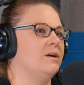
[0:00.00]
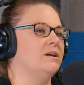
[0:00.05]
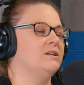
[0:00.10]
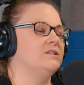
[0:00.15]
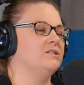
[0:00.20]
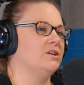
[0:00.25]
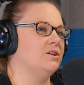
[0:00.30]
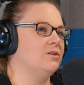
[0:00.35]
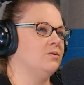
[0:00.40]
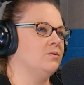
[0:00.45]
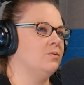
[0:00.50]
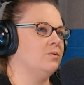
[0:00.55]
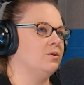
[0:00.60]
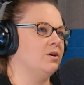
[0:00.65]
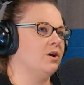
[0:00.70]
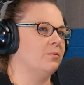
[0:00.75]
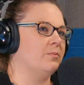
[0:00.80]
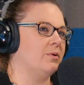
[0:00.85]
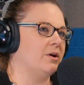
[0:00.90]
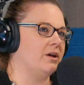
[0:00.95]
we do
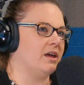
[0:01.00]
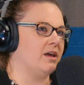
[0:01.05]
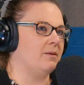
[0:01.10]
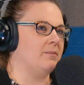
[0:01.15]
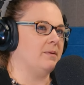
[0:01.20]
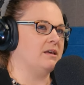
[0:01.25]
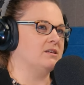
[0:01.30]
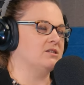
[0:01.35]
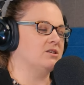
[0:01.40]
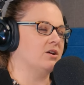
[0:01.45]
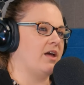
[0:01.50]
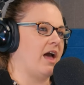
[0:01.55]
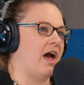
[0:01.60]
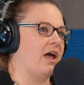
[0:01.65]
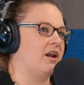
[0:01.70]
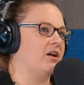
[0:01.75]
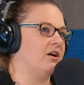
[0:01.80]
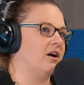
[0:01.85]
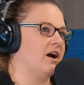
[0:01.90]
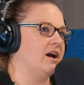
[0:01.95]
your bookkeeping, so
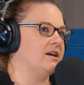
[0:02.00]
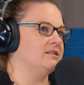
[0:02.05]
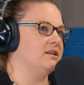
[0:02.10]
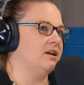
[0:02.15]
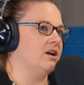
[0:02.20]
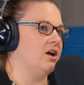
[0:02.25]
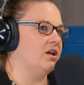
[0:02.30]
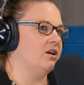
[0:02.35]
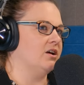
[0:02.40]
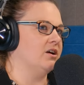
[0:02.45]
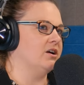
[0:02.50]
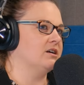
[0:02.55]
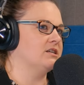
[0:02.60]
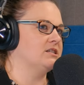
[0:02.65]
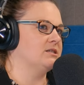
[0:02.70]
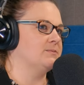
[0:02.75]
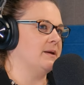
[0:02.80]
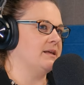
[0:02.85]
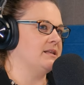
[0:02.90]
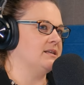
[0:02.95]
categorizing all your
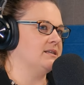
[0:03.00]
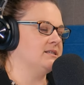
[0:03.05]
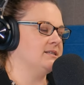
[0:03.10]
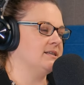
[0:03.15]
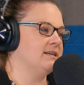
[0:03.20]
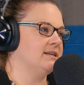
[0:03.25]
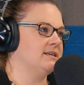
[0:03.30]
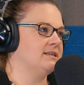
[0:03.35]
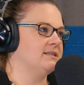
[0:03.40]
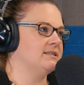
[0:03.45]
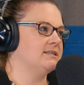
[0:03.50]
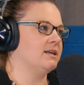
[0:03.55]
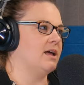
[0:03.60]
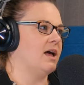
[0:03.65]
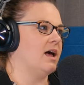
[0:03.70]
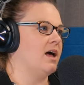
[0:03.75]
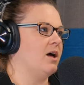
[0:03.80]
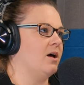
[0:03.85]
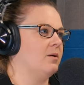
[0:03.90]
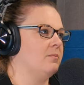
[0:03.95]
expenses.
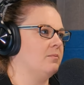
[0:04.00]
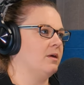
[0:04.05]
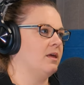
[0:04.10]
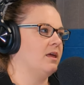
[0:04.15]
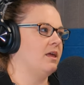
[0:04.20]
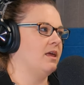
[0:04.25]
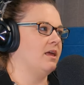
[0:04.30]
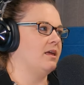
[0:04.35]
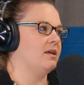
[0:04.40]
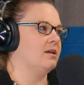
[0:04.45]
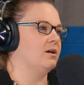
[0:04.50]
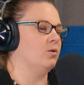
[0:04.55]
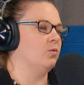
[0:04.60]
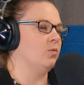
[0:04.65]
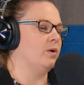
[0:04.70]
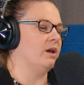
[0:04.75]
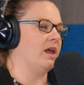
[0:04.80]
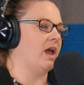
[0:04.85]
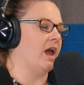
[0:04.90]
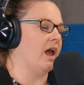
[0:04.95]

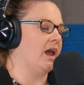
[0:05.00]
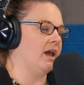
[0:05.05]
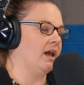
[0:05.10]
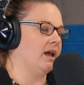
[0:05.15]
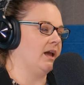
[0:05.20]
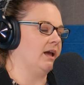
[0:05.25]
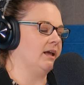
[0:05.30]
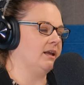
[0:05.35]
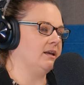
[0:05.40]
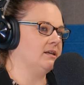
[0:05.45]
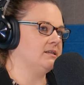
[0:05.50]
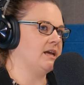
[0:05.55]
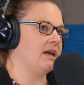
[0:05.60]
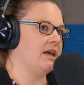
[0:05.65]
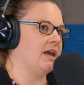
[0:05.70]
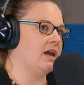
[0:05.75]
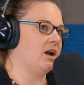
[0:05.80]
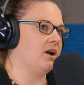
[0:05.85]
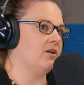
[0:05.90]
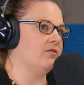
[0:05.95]
We can take
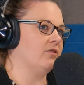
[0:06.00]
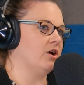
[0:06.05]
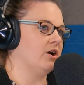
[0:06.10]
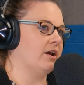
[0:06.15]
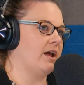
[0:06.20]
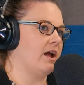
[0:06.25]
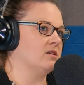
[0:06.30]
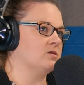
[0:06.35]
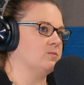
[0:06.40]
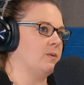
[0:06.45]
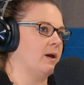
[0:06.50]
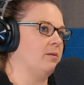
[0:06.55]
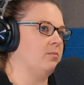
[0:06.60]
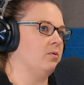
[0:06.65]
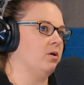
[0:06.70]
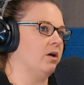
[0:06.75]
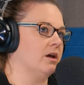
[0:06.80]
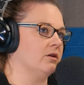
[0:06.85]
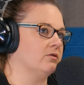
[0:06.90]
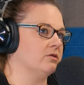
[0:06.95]
care of your accounts
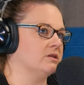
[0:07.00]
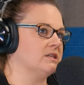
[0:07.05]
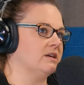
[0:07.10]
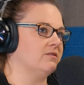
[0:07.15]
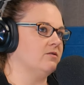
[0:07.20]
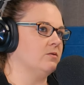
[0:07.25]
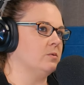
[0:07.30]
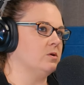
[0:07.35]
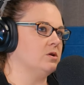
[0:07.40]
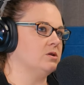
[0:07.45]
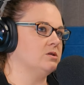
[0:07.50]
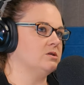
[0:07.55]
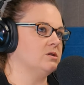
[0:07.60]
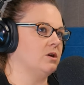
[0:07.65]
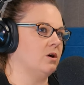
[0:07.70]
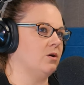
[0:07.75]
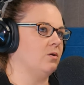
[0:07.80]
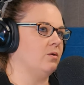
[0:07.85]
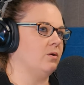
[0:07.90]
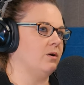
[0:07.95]
payable and receivable.
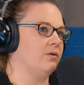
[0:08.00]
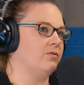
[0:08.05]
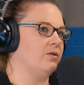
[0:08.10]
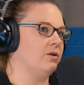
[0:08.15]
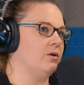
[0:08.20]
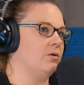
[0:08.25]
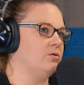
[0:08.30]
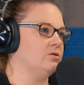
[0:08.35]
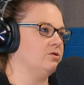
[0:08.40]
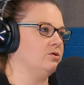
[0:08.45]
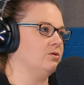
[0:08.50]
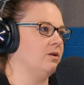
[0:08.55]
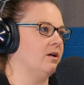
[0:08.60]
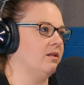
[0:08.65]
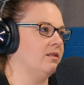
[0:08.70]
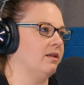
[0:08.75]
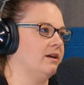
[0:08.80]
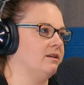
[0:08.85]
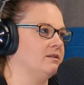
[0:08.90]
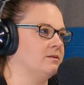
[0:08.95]
So if you do
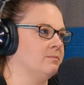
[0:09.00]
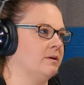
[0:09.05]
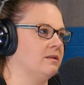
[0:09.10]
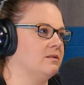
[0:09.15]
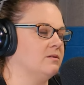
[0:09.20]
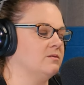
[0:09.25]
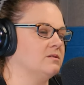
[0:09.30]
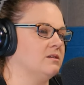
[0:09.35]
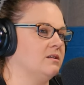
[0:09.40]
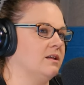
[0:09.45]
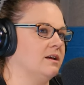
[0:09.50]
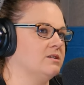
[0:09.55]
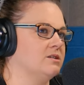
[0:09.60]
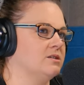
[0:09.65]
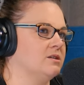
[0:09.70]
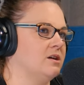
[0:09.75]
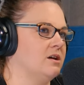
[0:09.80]
not like to make those collection